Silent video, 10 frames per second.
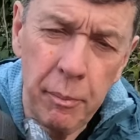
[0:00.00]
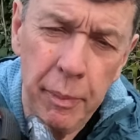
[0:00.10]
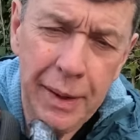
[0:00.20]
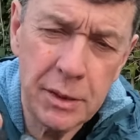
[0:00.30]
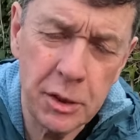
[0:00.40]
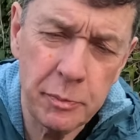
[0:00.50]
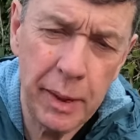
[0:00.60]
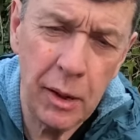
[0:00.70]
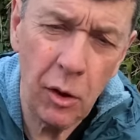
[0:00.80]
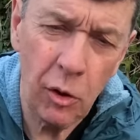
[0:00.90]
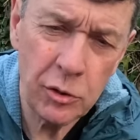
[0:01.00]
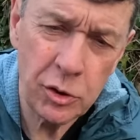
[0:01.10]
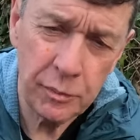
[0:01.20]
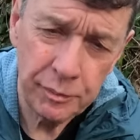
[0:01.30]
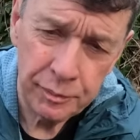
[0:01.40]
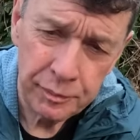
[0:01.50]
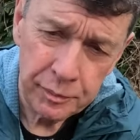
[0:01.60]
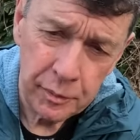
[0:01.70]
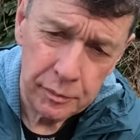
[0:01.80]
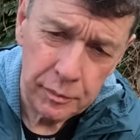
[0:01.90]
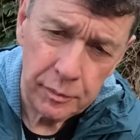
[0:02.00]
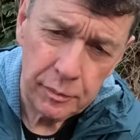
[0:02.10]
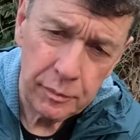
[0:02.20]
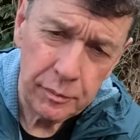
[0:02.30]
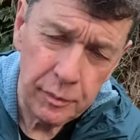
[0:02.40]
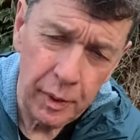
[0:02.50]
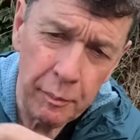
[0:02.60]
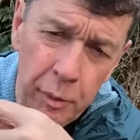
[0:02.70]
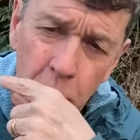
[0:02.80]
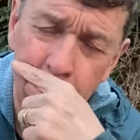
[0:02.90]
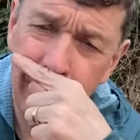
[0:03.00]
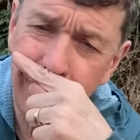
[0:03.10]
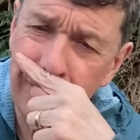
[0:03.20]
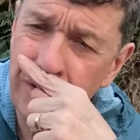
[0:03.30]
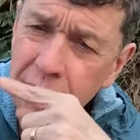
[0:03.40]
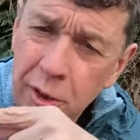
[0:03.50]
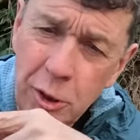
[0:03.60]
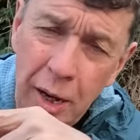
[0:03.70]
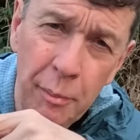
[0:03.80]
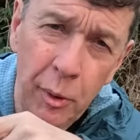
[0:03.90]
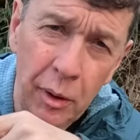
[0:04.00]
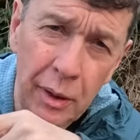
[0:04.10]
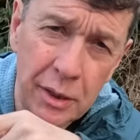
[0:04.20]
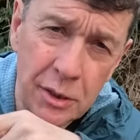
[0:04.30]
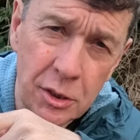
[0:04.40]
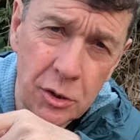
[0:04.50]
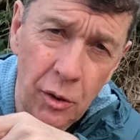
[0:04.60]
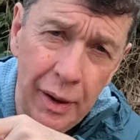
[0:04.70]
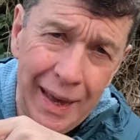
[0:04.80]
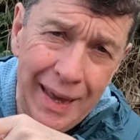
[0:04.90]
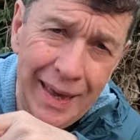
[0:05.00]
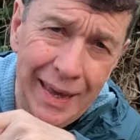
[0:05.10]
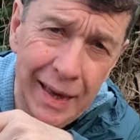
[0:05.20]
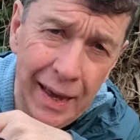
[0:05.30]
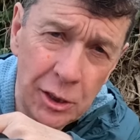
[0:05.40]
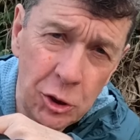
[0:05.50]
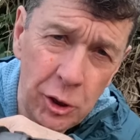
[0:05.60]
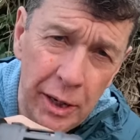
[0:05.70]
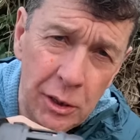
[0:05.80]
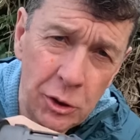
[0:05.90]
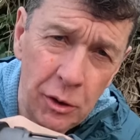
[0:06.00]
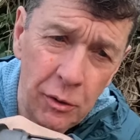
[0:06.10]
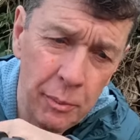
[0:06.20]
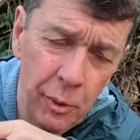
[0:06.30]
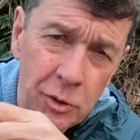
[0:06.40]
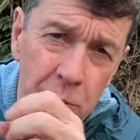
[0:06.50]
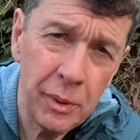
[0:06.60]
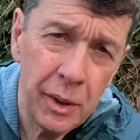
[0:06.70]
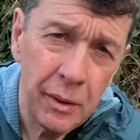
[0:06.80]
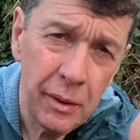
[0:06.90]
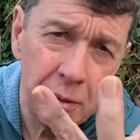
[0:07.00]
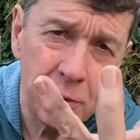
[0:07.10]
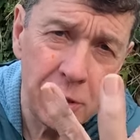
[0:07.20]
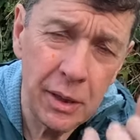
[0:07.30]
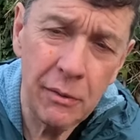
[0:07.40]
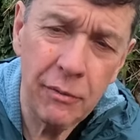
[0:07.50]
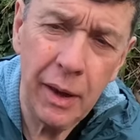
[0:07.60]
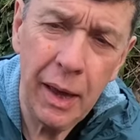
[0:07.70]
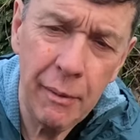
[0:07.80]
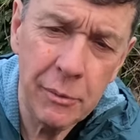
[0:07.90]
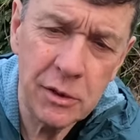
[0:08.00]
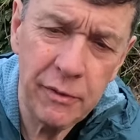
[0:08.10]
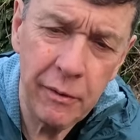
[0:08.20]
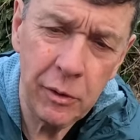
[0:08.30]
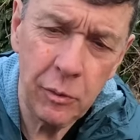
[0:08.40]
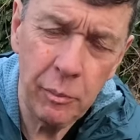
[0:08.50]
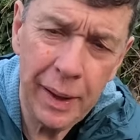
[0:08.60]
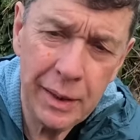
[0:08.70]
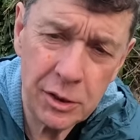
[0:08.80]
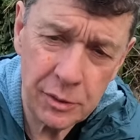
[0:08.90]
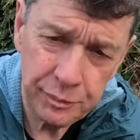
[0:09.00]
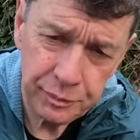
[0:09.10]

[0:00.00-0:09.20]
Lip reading: base has been lost. The important difference with the JETBOIL is it's got a heat exchanger on the bottom instead of that hemispherical base.